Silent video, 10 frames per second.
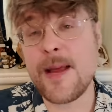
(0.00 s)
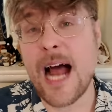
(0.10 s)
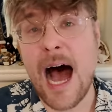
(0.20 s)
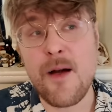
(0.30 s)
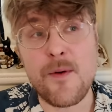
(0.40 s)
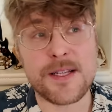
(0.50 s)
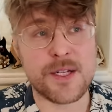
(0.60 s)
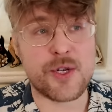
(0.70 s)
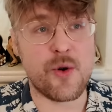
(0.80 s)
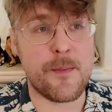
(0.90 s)
I mean, I
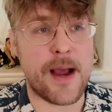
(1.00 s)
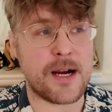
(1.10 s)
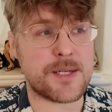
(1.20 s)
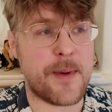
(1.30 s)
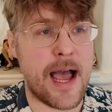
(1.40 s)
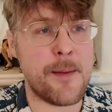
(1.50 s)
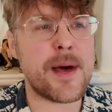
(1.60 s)
wasn't too embarrassed by it,